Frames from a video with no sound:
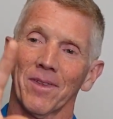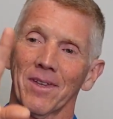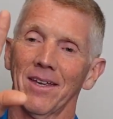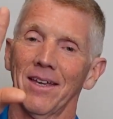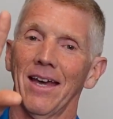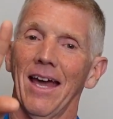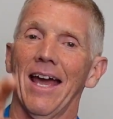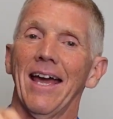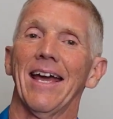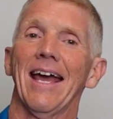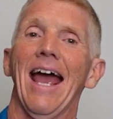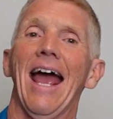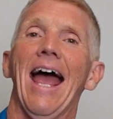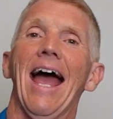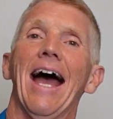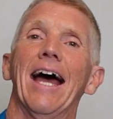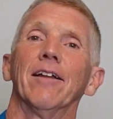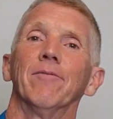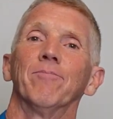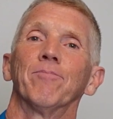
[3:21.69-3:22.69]
Okay,
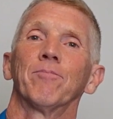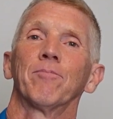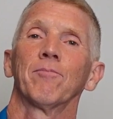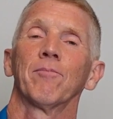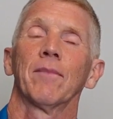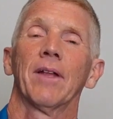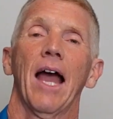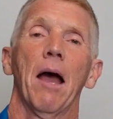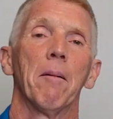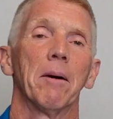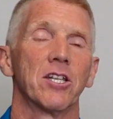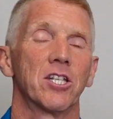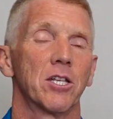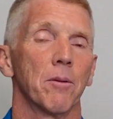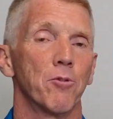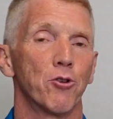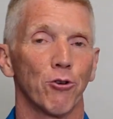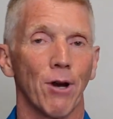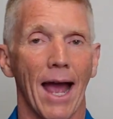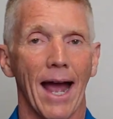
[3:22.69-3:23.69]
add. How about
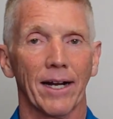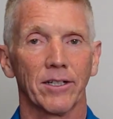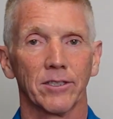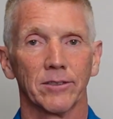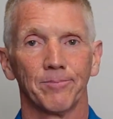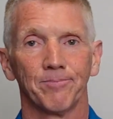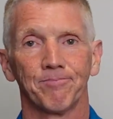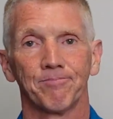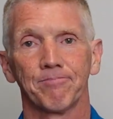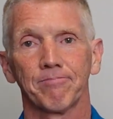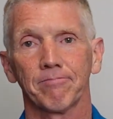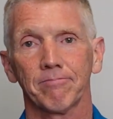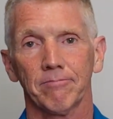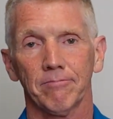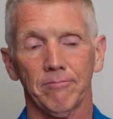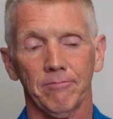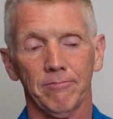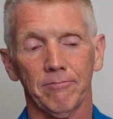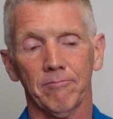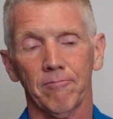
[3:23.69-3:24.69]
subtract?
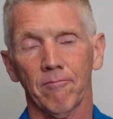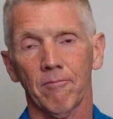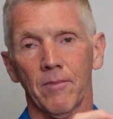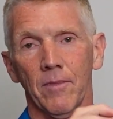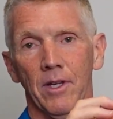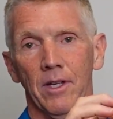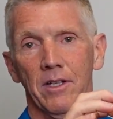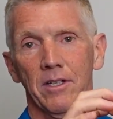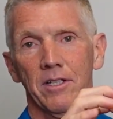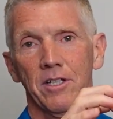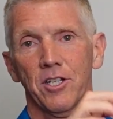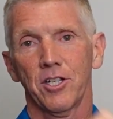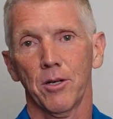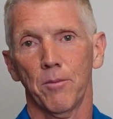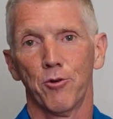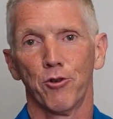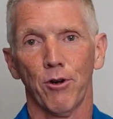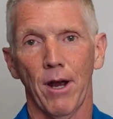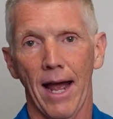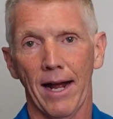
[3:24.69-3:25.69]

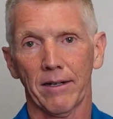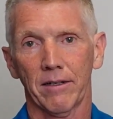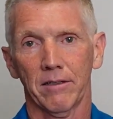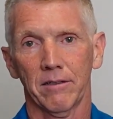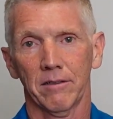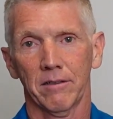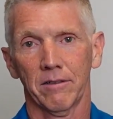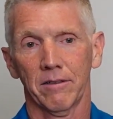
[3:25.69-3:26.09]
Subtract